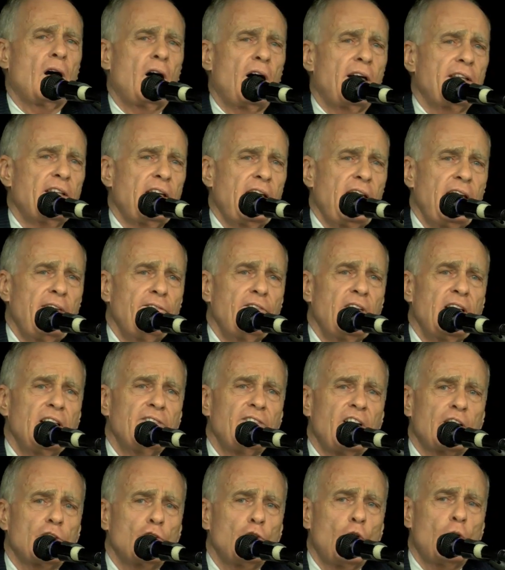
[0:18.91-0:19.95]
on the evening
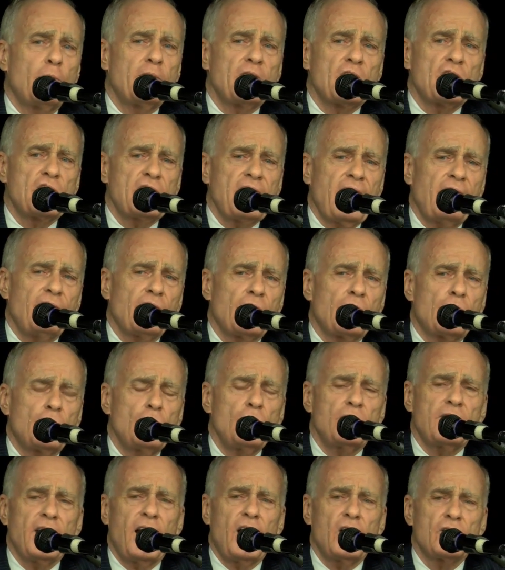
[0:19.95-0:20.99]
of October the 7th,
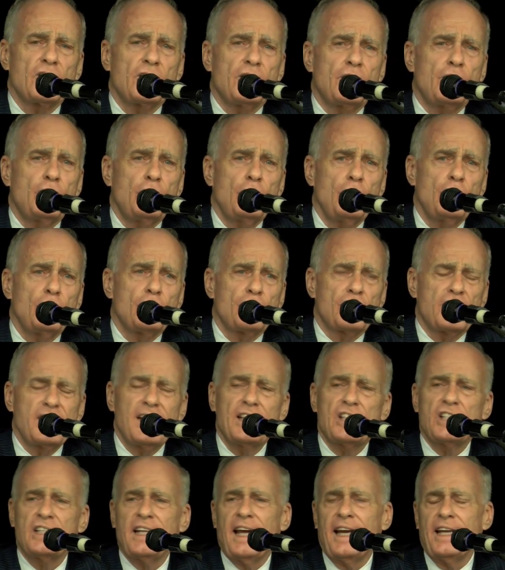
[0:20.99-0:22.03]
2002,
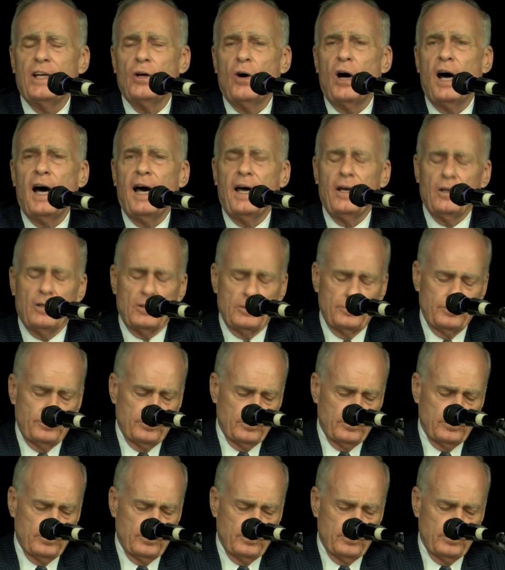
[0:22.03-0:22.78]
Cincinnati, Ohio,